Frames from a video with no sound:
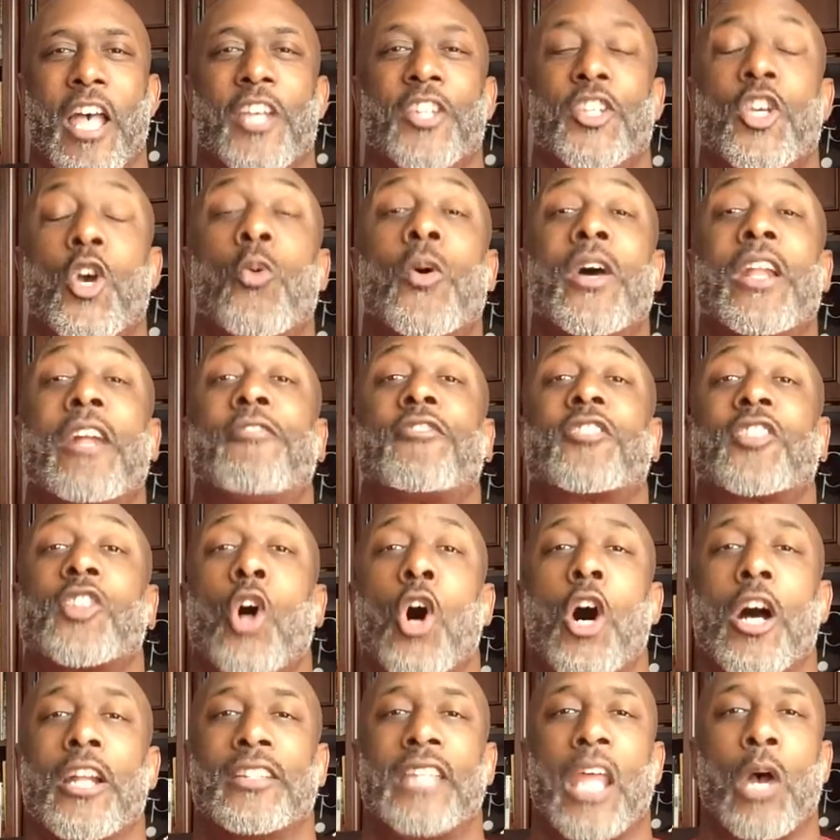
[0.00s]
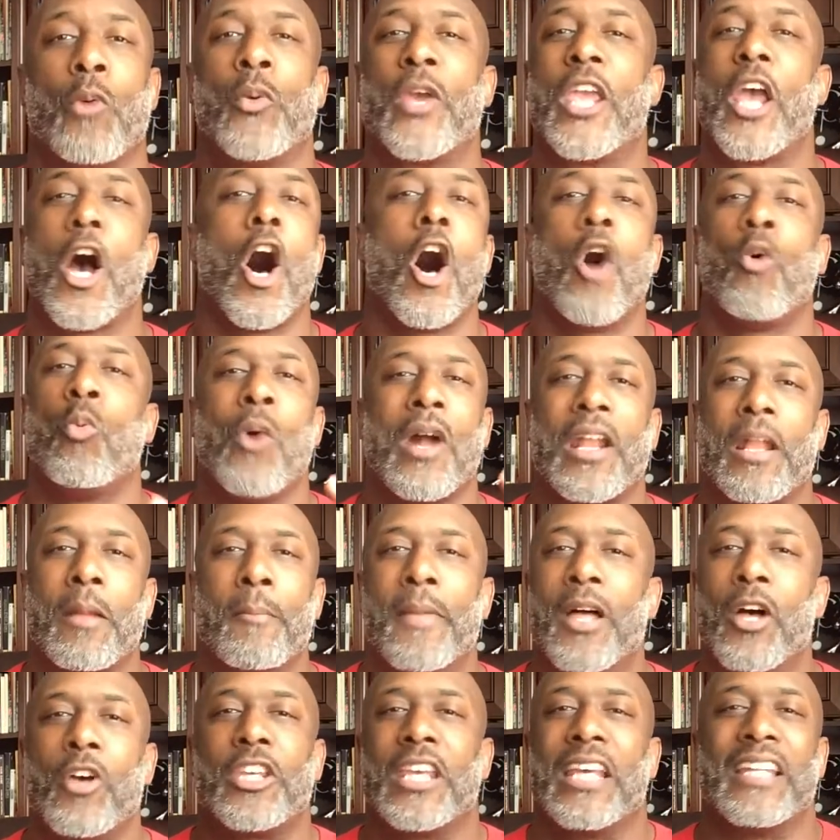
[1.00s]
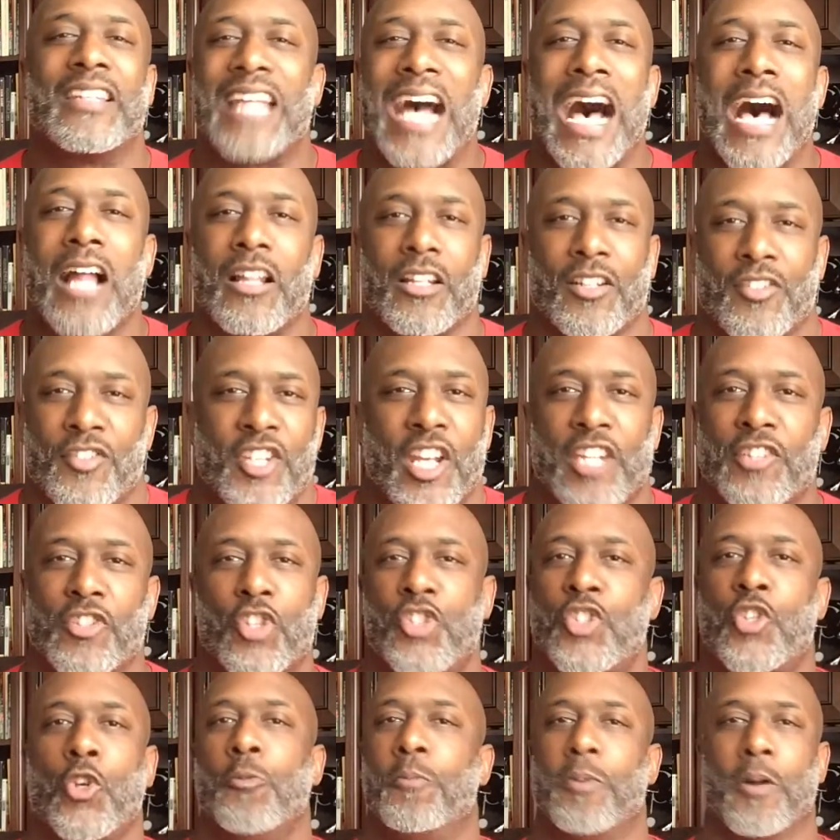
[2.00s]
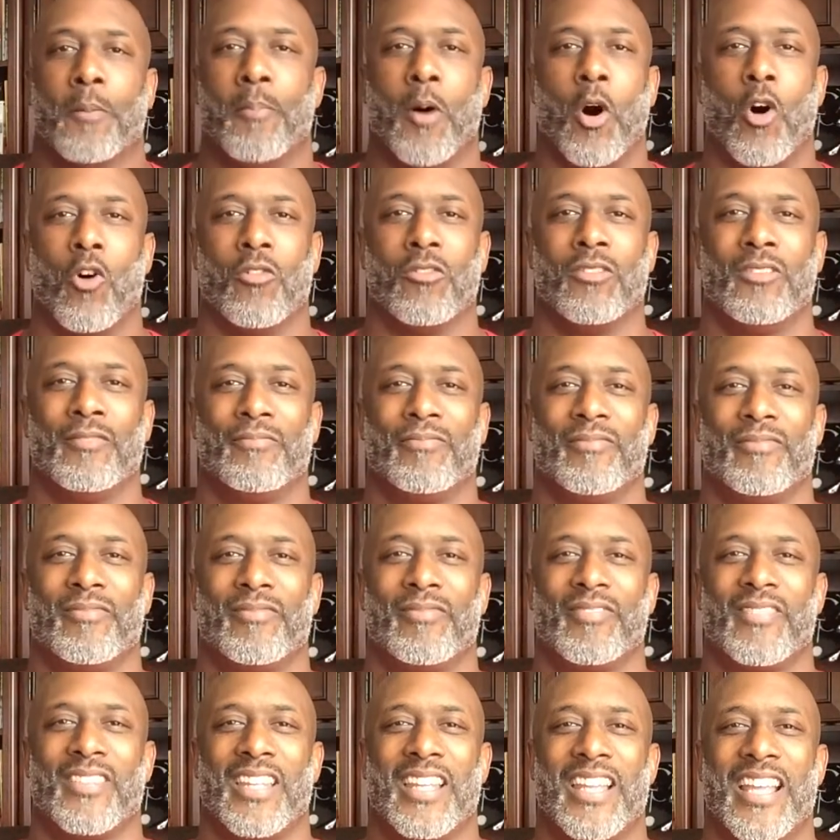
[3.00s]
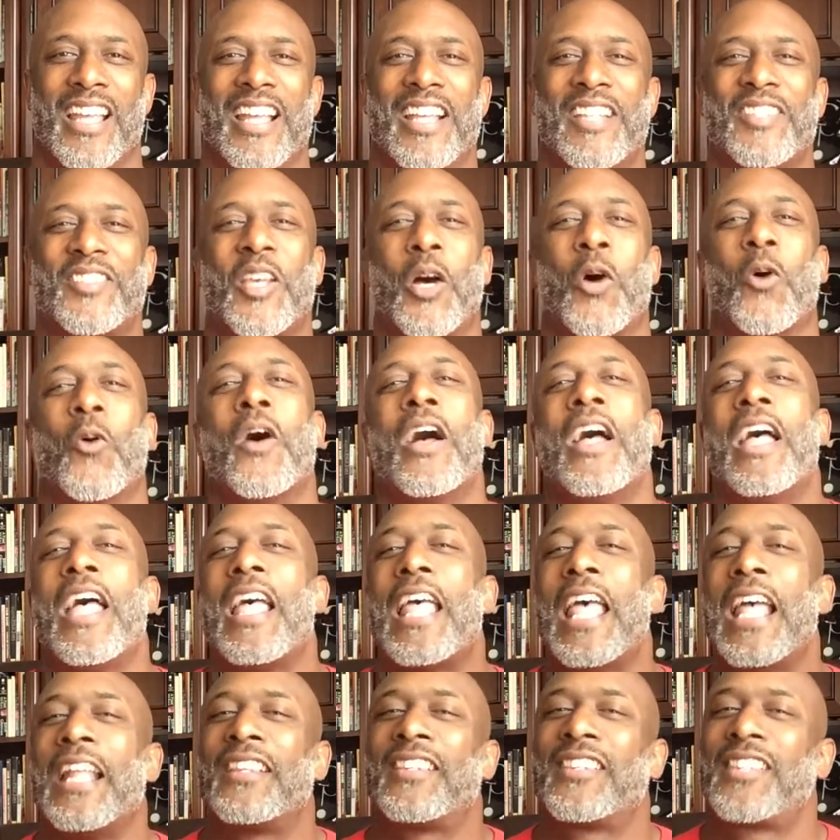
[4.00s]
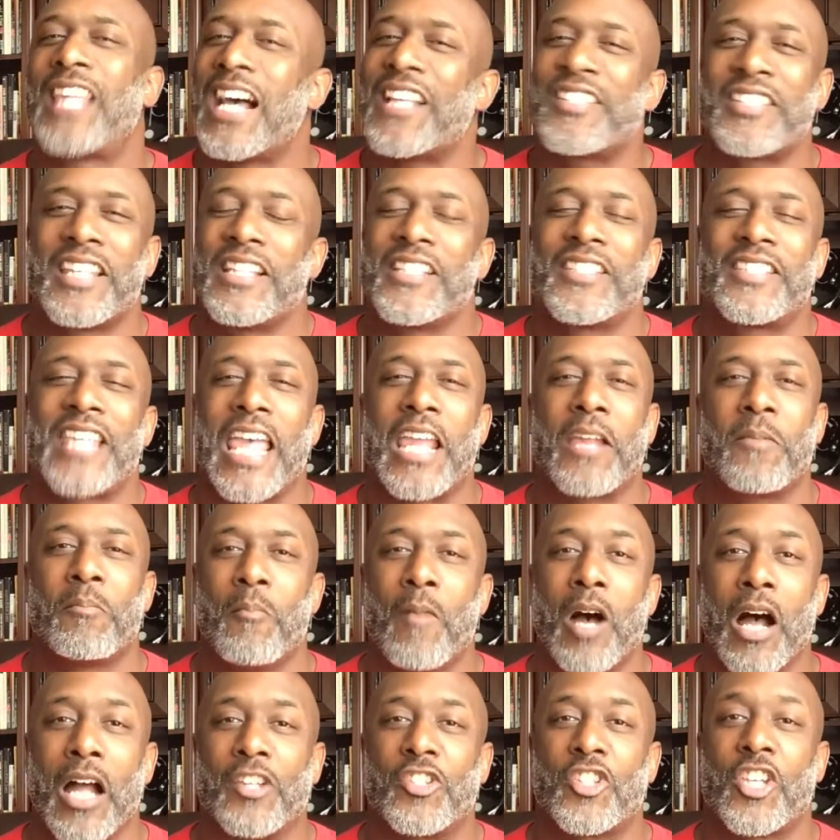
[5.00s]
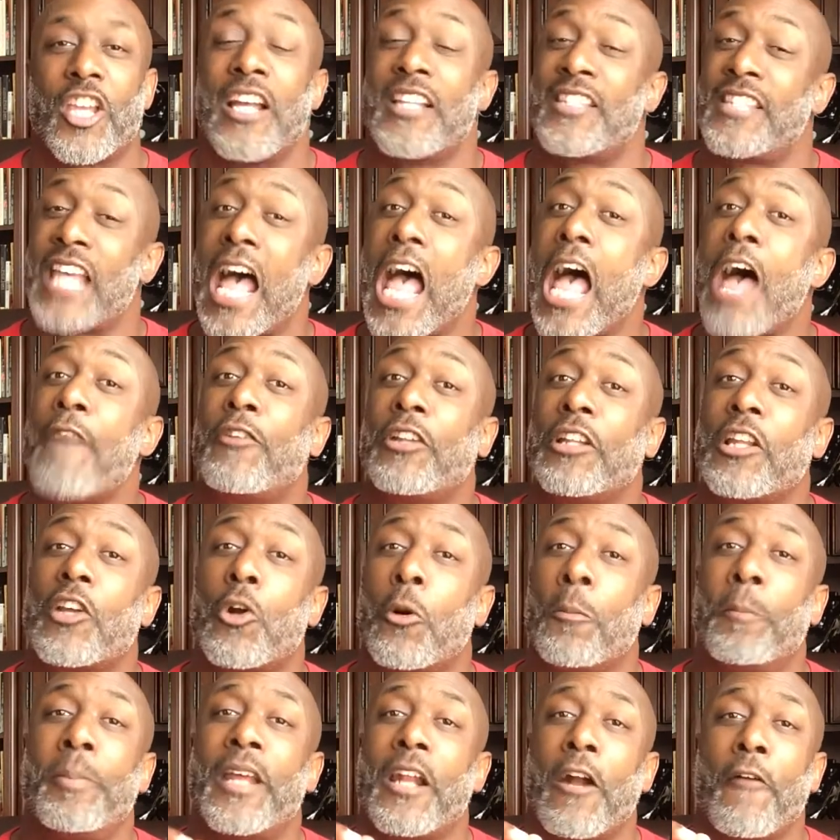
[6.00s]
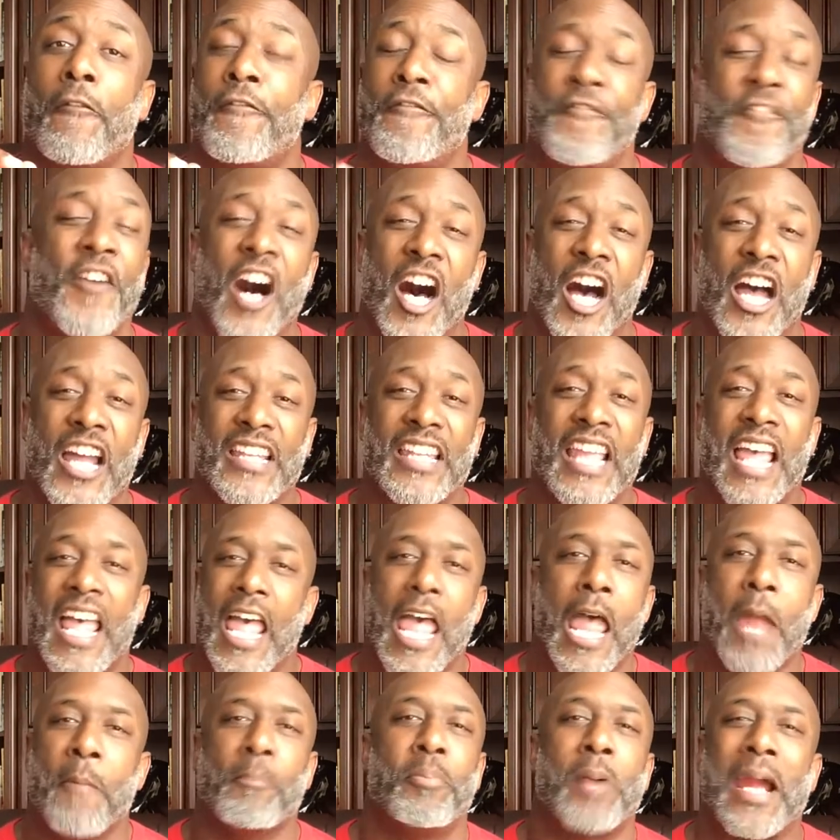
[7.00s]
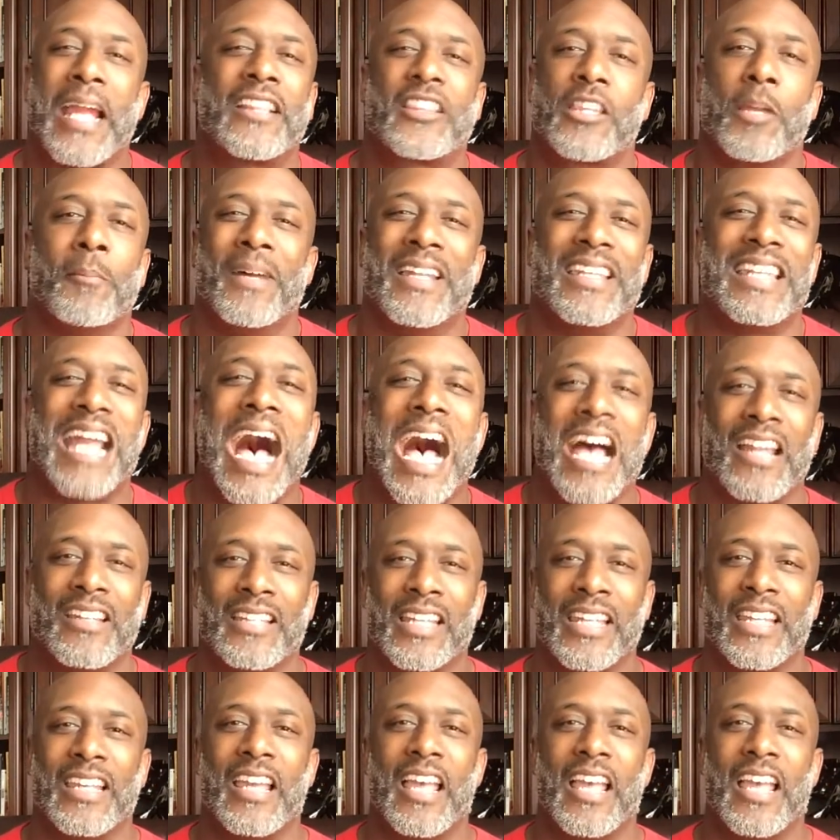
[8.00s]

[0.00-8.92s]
You would have thought that we all won $1 million in the Super Bowl. So it doesn't take much to have a little bit of fun and break the monotony.